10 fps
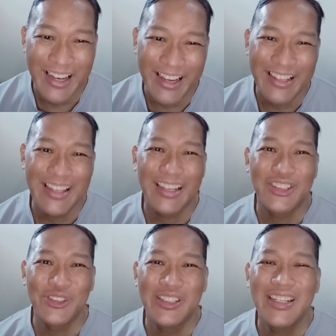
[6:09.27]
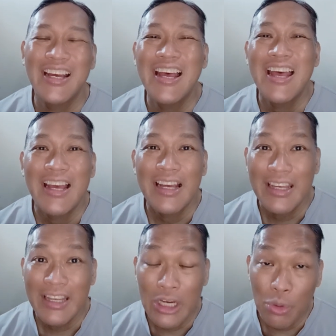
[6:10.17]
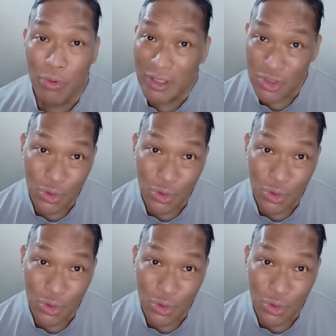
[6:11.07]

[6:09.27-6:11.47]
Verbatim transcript: I think we should. He runs